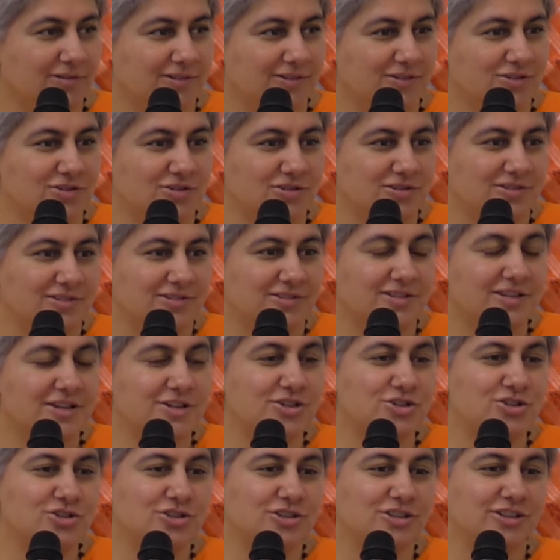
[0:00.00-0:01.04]

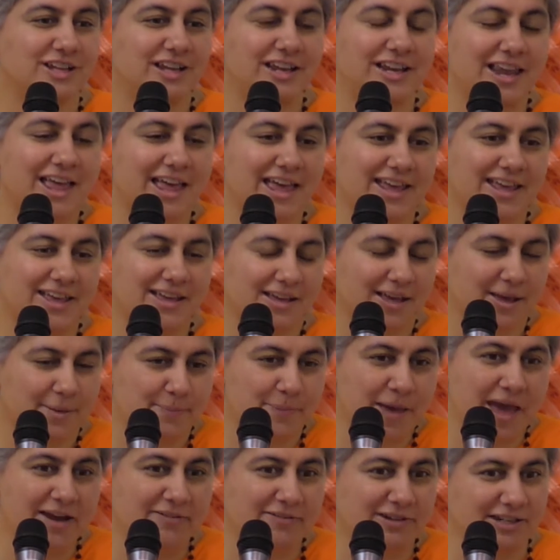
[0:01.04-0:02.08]
Literally like a
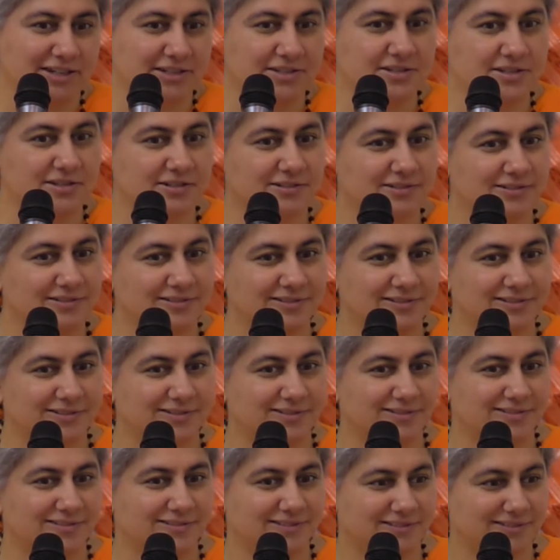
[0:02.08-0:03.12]
parrot.
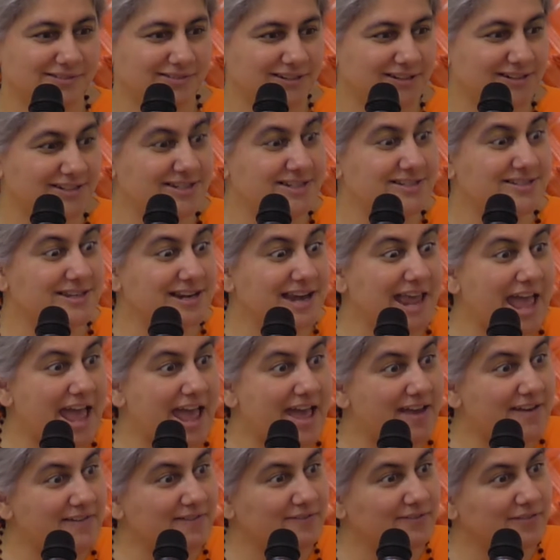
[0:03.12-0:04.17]
It doesn't have
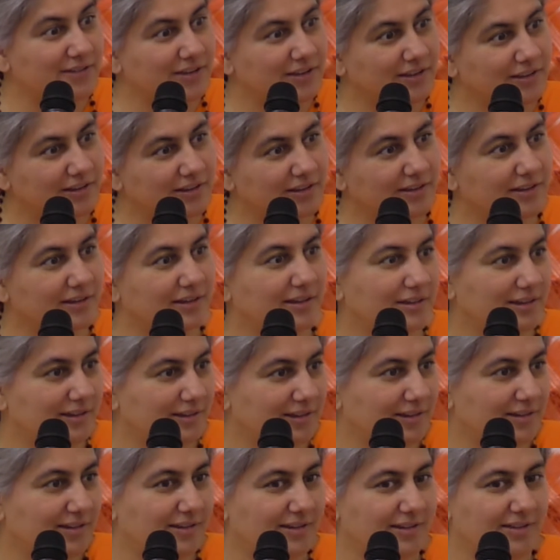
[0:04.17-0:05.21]

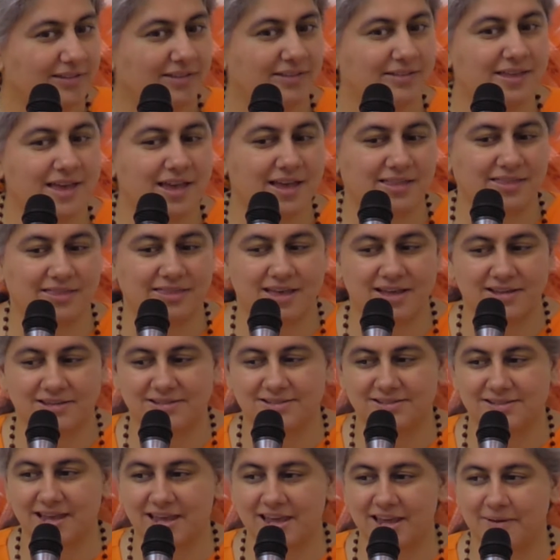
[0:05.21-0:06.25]
that
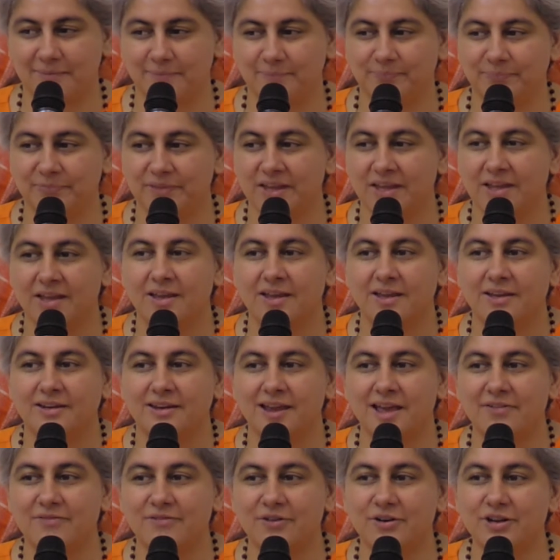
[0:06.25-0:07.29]
same. Now for
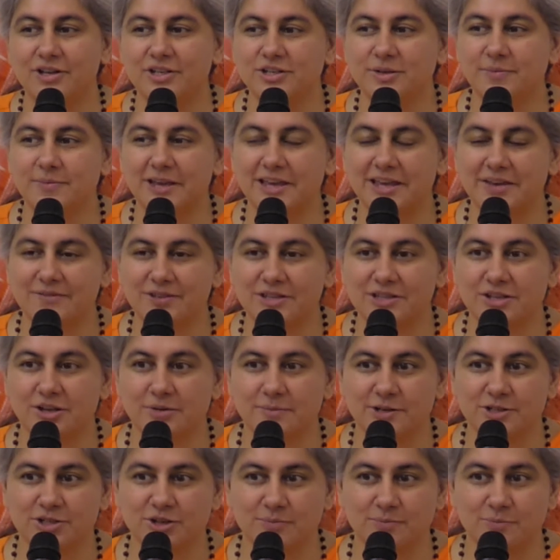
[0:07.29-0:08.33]
it to be given so much
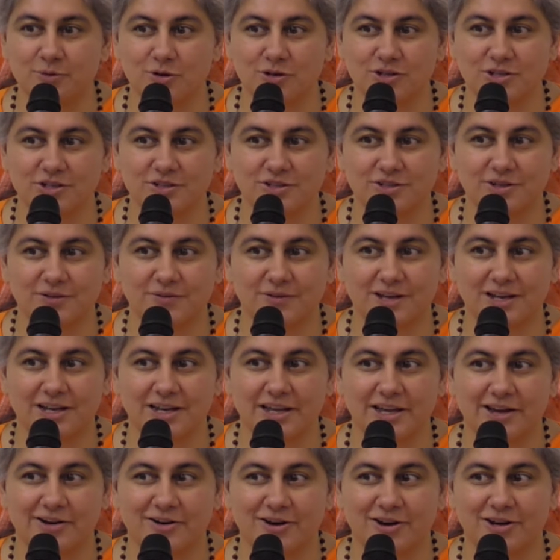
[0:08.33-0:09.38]
importance so earlier
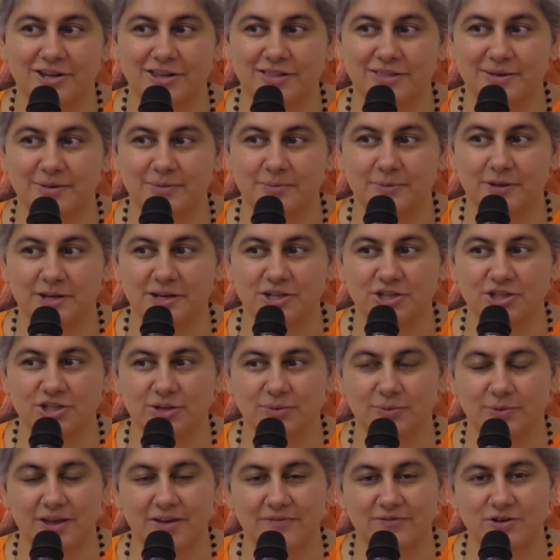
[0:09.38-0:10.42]
on in the Upanishad, we
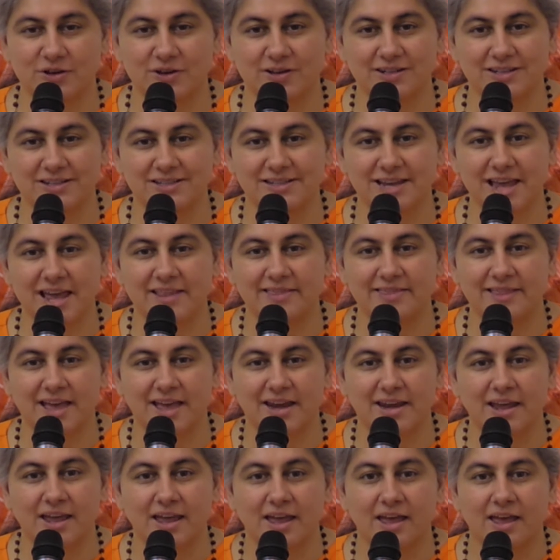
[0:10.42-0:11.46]
have to understand that
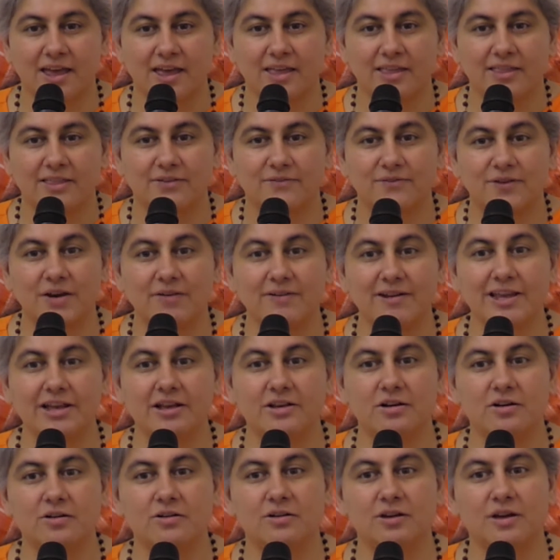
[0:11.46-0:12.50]
the very
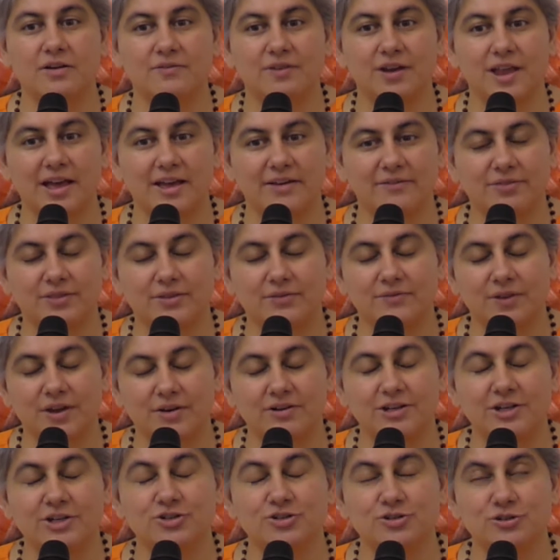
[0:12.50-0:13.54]
goal of life, the very
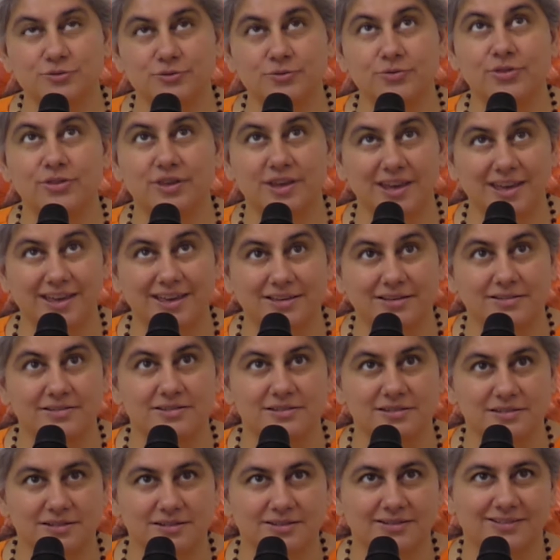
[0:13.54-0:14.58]
truth is
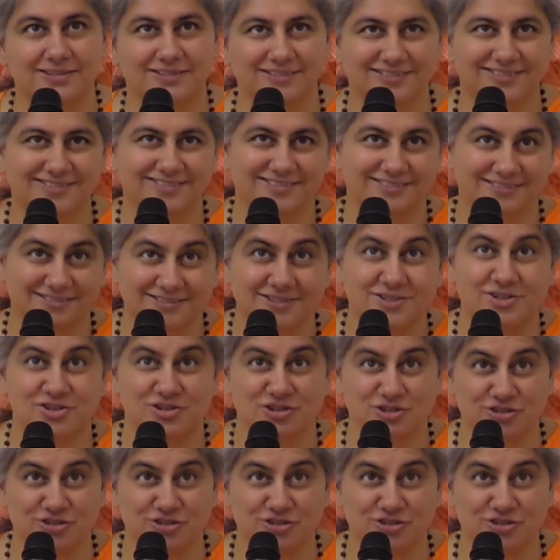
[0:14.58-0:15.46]
truth.